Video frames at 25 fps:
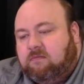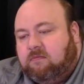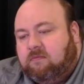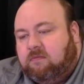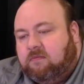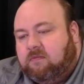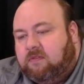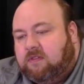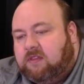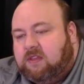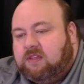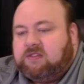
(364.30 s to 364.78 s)

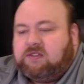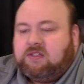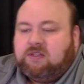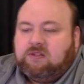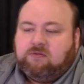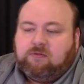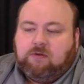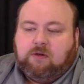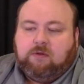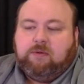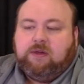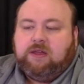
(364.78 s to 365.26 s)
this is
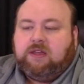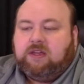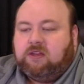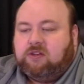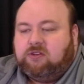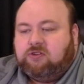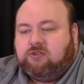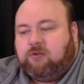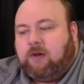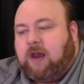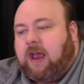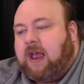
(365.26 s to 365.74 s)
where we can
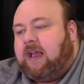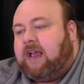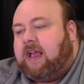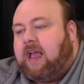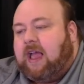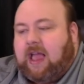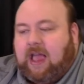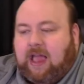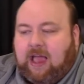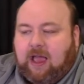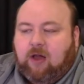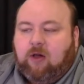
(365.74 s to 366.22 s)
track
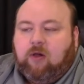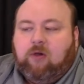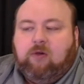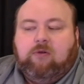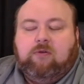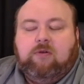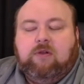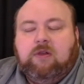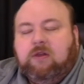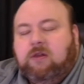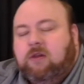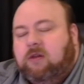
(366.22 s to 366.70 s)

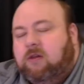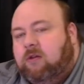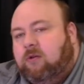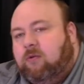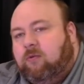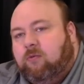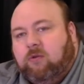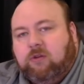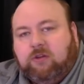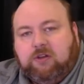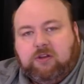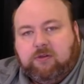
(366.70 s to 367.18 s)
how
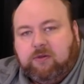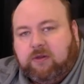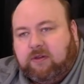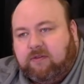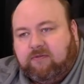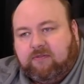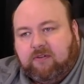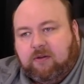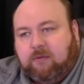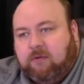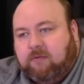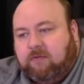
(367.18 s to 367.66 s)
we're doing
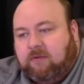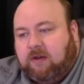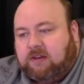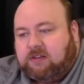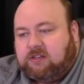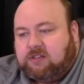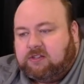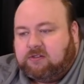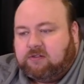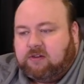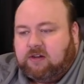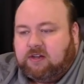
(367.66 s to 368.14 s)
from a
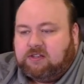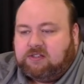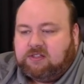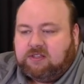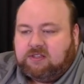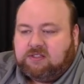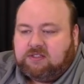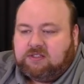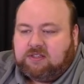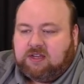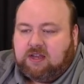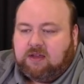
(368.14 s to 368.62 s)

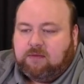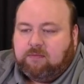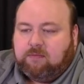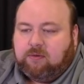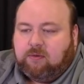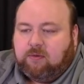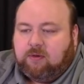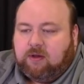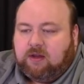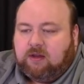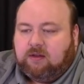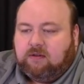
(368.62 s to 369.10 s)
registration
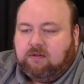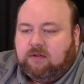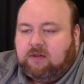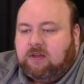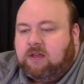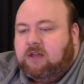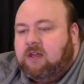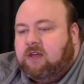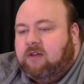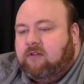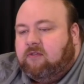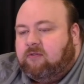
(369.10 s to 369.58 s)
standpoint.
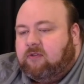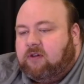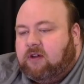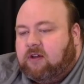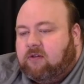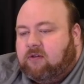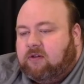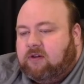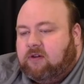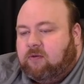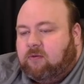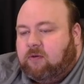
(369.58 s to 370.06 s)
If we
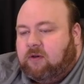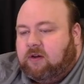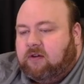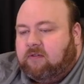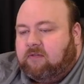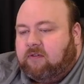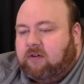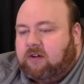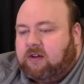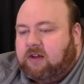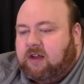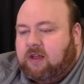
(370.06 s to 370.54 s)
go into one of
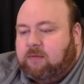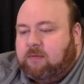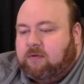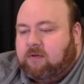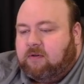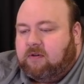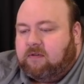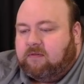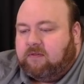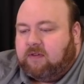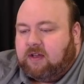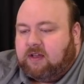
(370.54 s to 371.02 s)
our
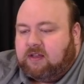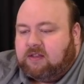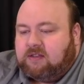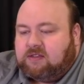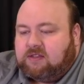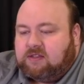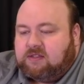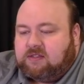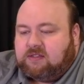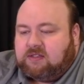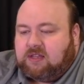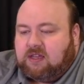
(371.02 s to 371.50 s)
demo events,
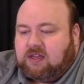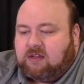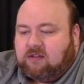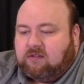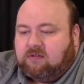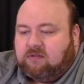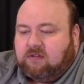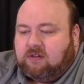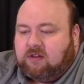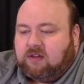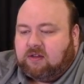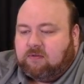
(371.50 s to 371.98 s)
let's take a
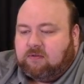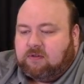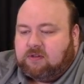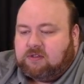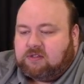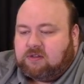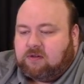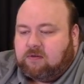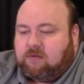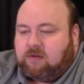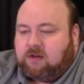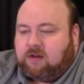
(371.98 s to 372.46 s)
look at what's
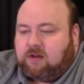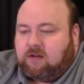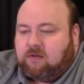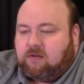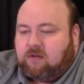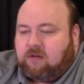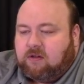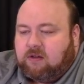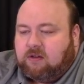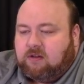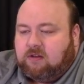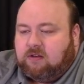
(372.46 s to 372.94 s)
going
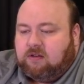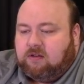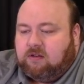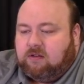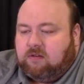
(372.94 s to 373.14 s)
on.